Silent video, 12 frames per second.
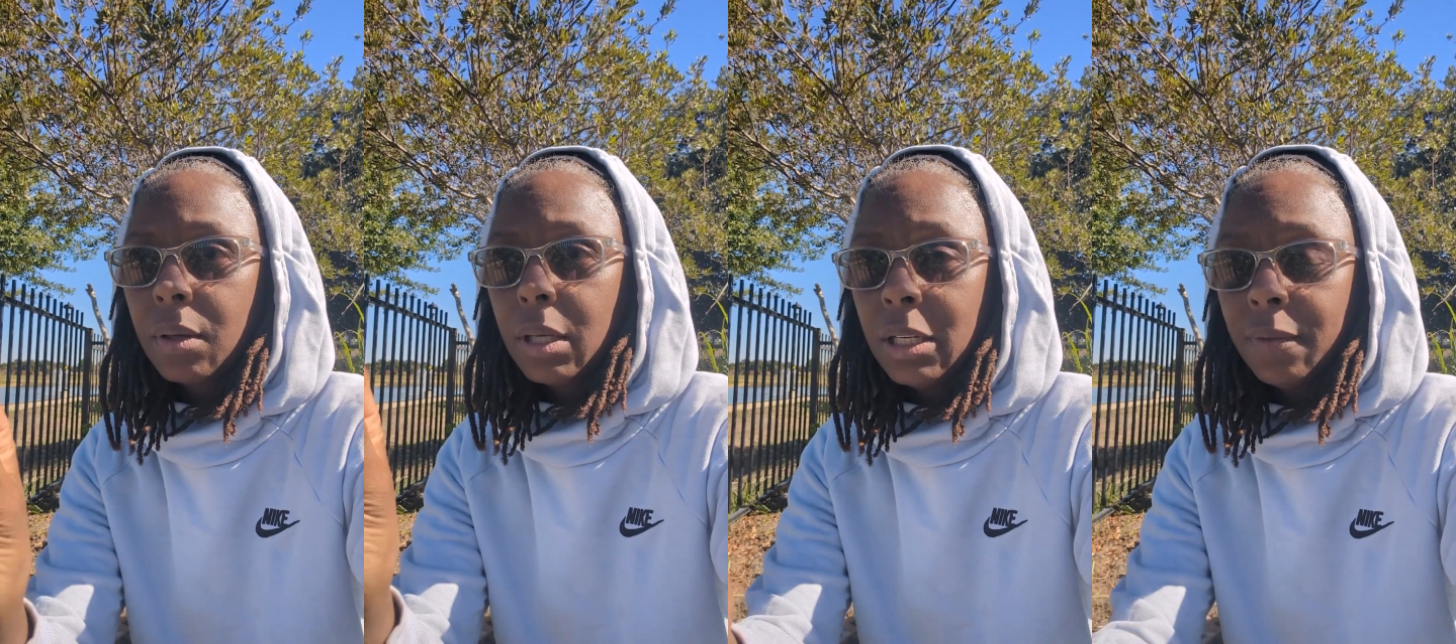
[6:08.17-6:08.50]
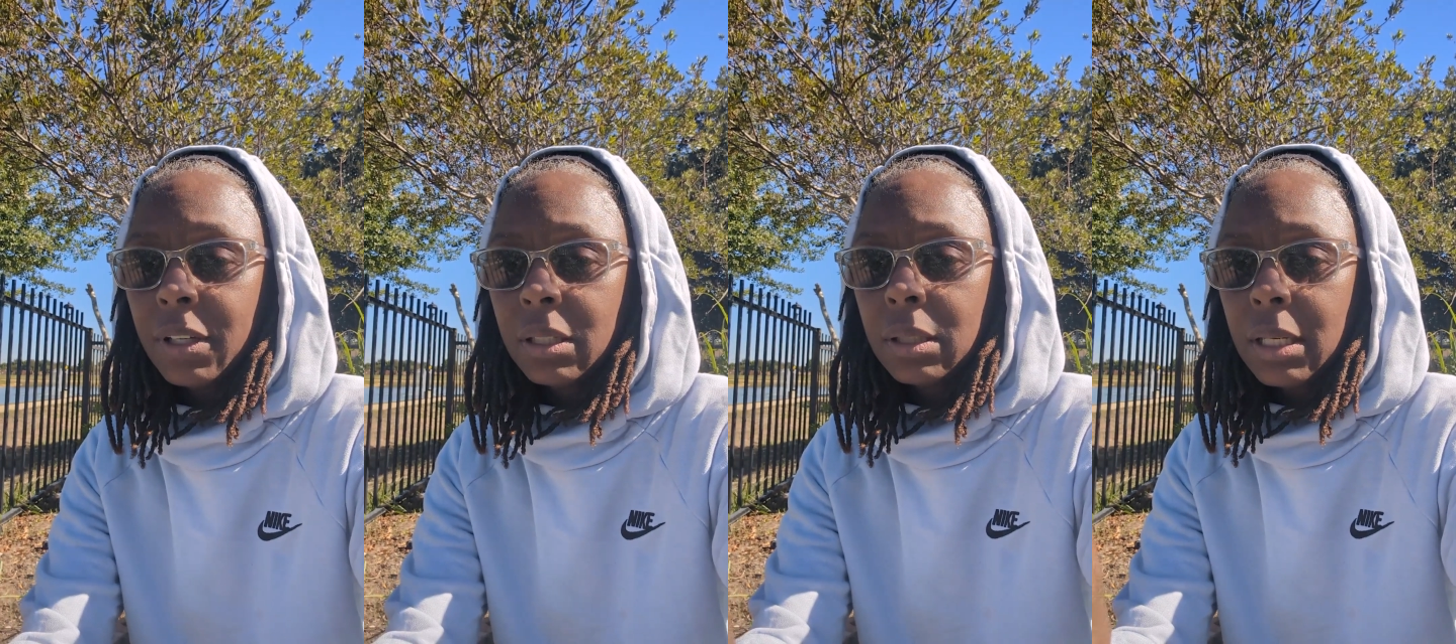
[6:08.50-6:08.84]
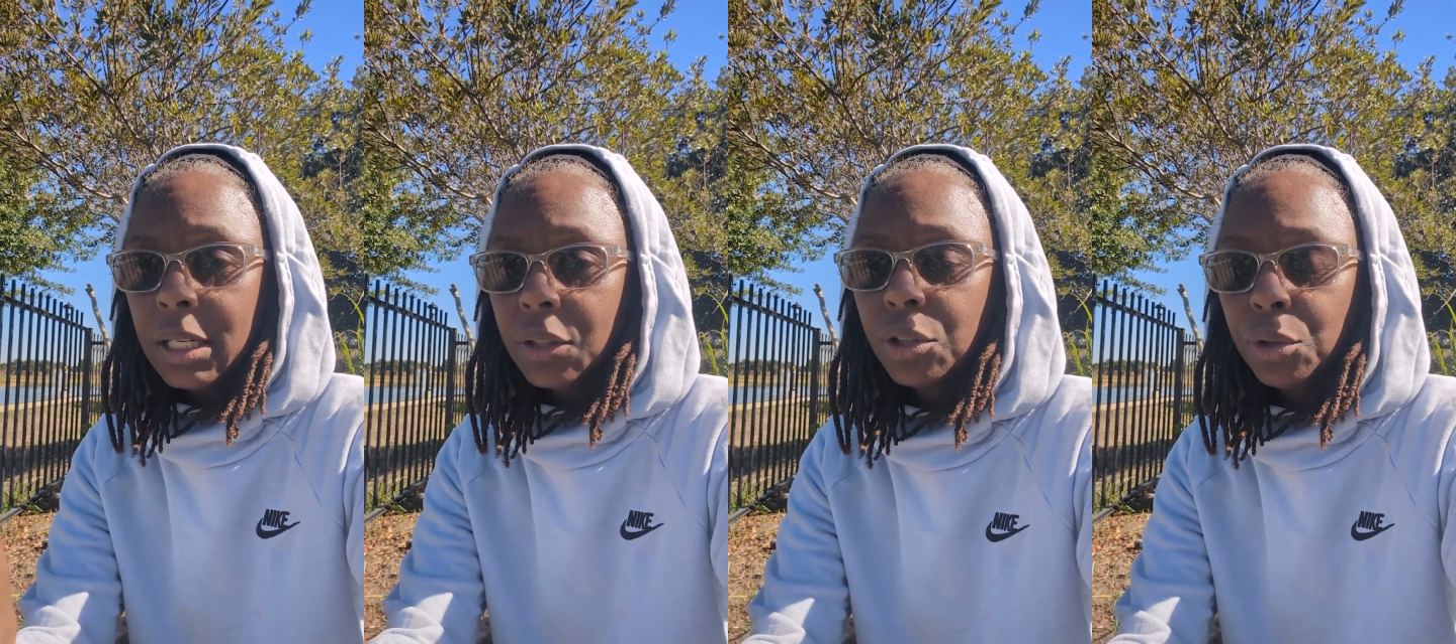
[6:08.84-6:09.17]
even
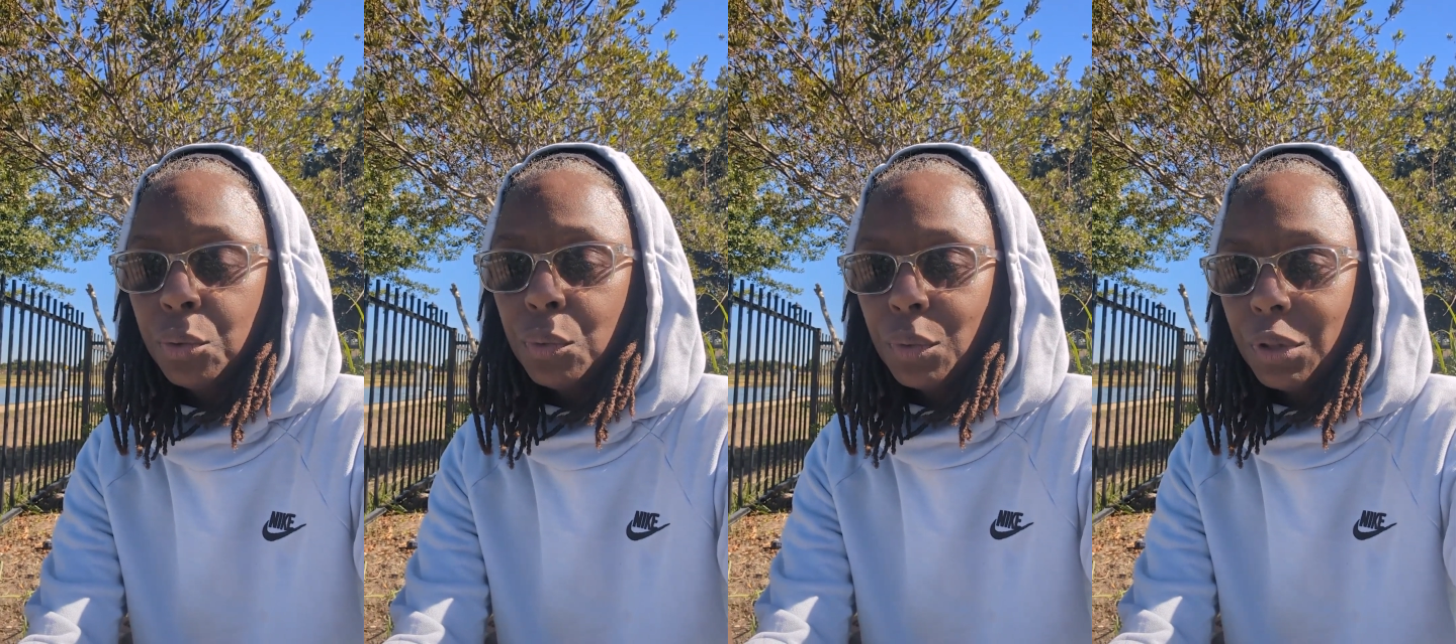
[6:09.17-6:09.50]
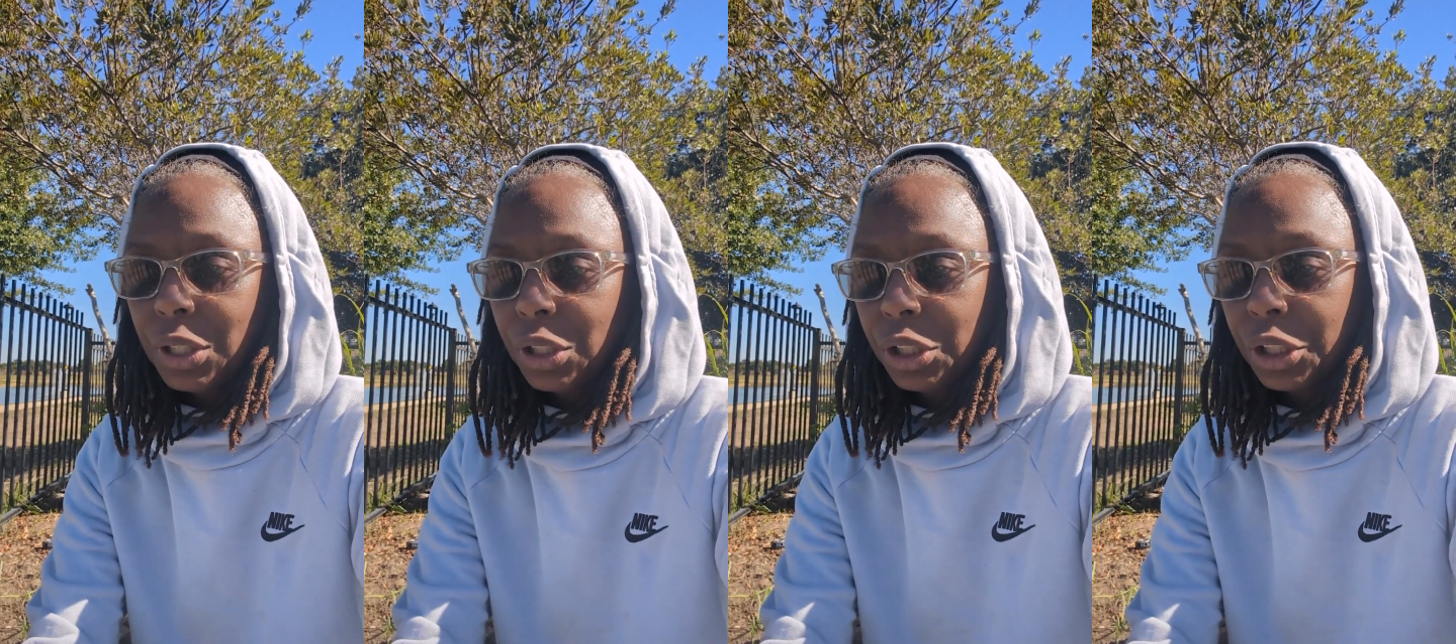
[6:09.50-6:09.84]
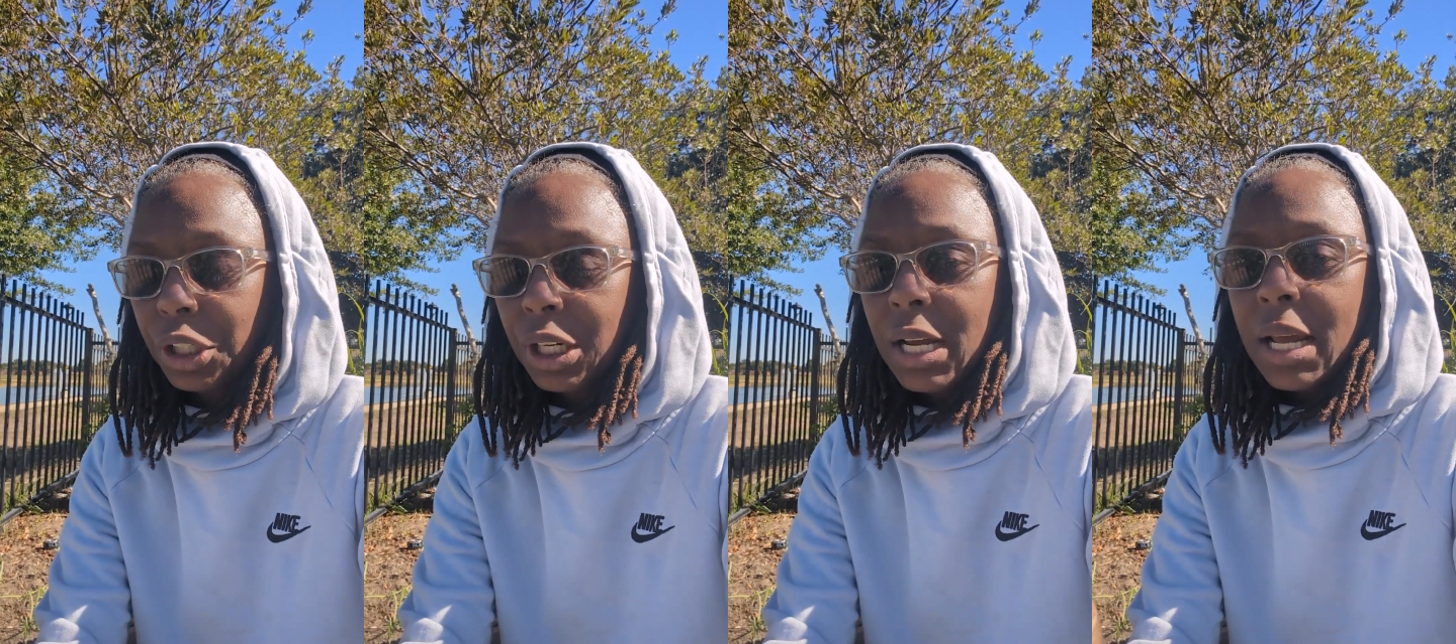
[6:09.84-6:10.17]
into this
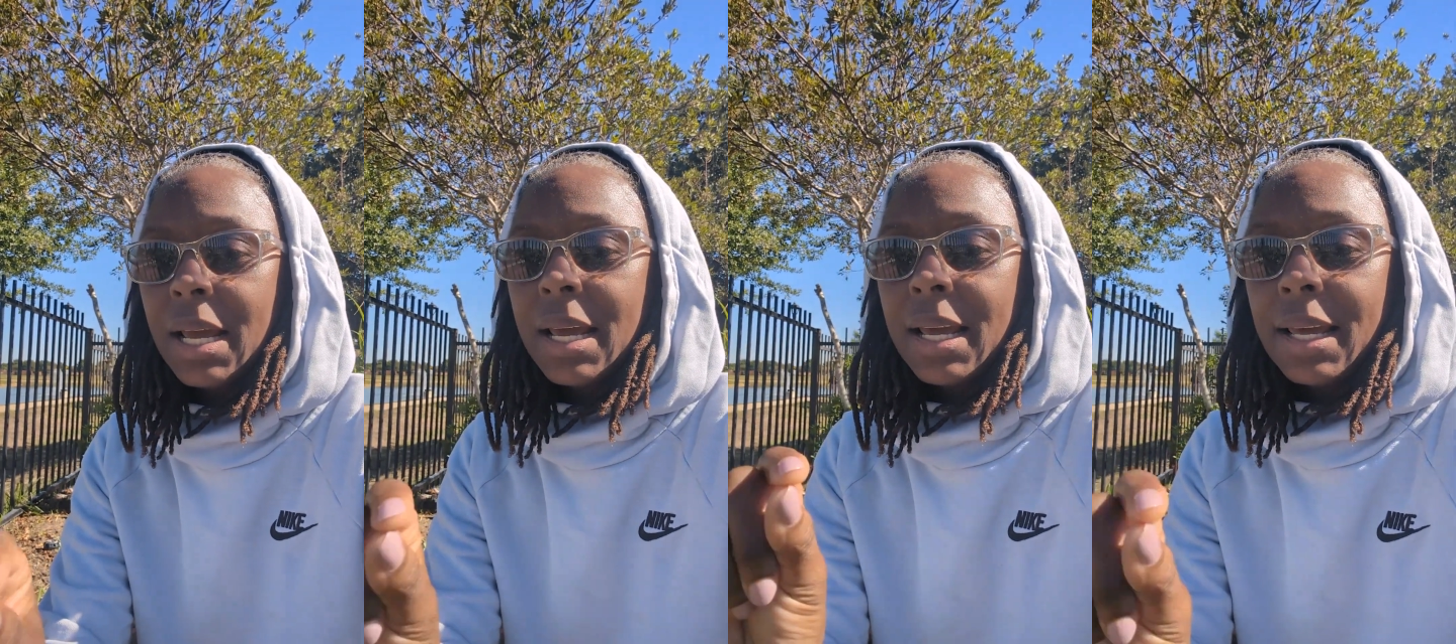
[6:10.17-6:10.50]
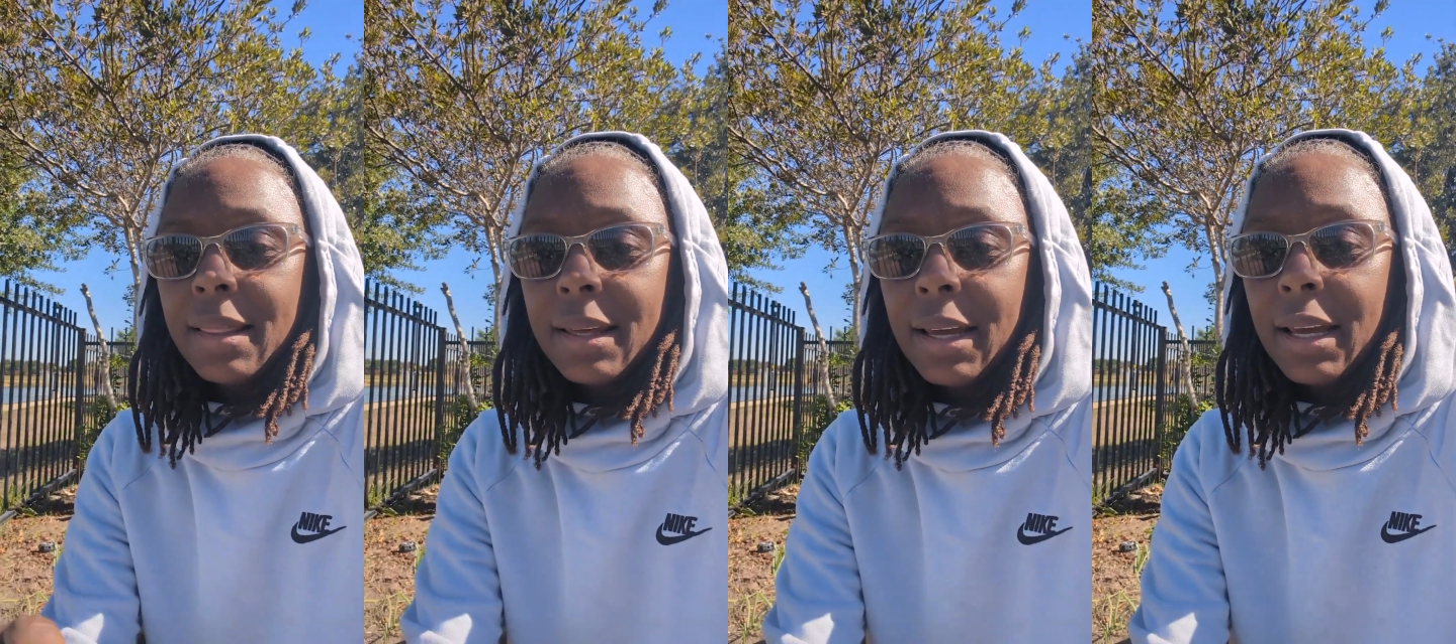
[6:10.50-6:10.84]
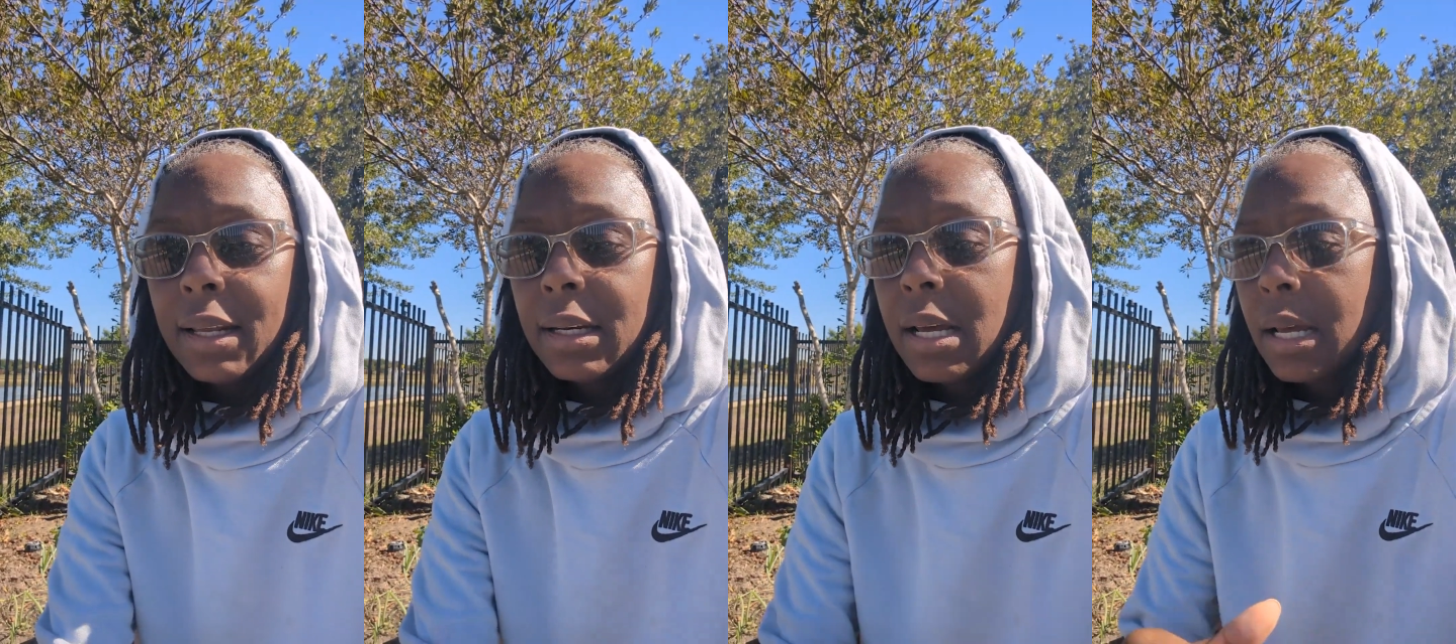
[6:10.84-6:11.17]
year.
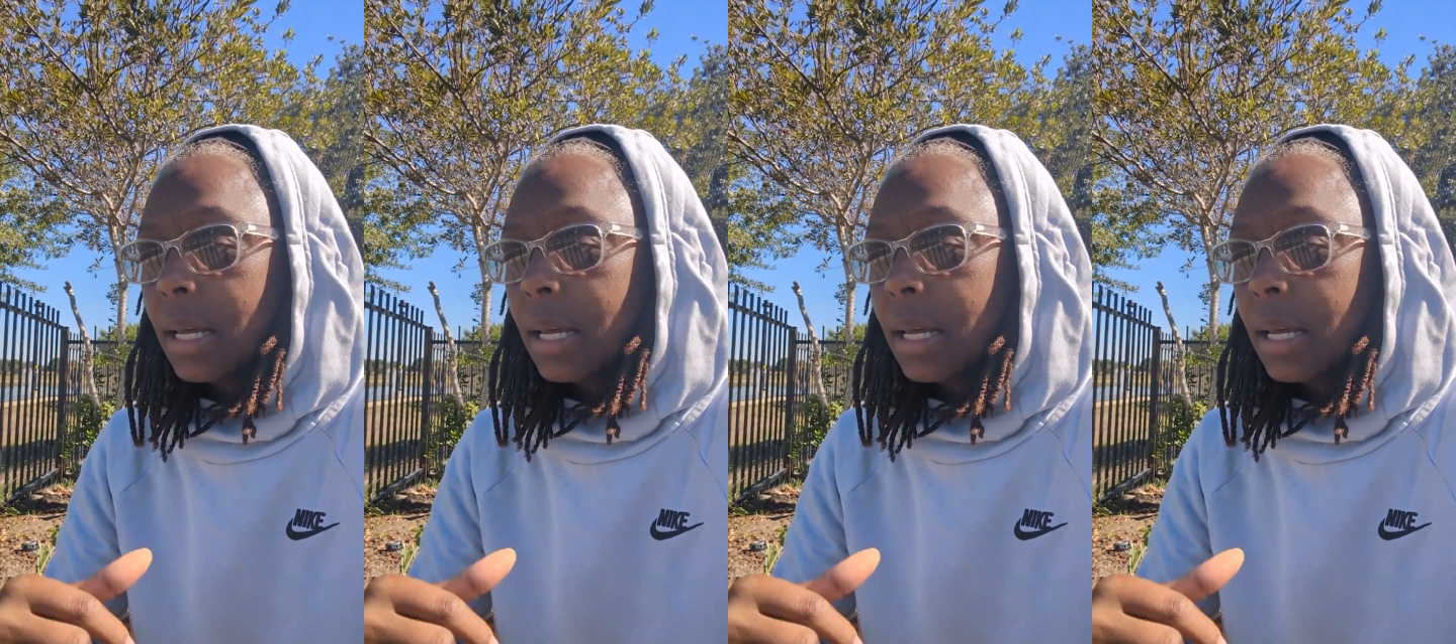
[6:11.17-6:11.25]
Then